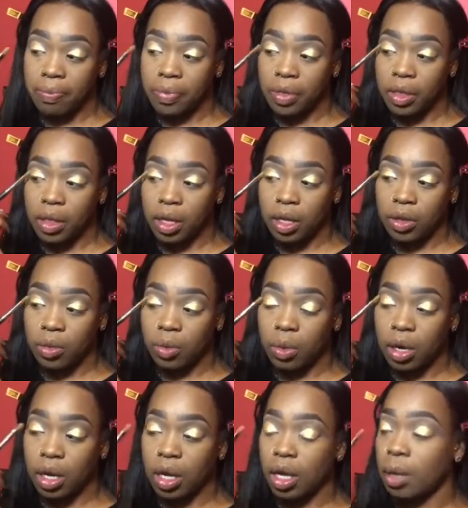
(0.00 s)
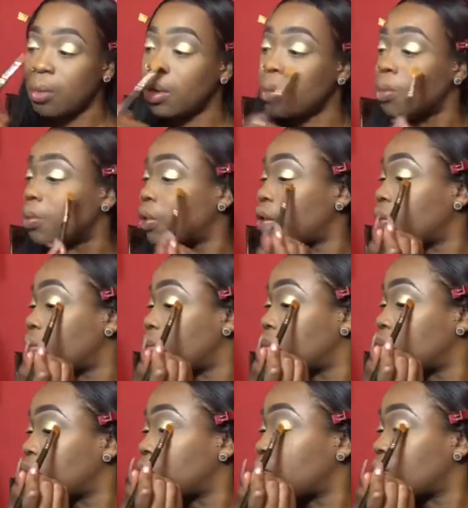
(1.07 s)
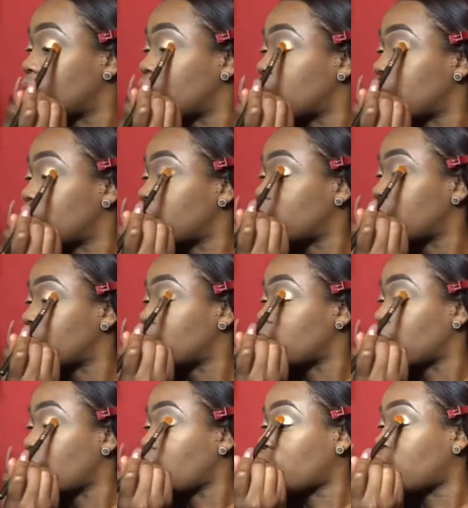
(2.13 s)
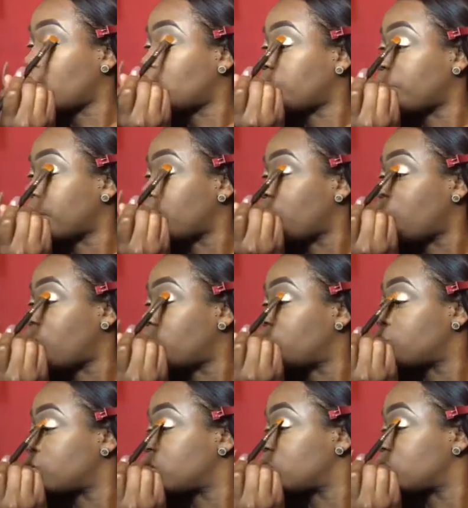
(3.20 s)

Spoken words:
And that's what I came up with. That color payoff.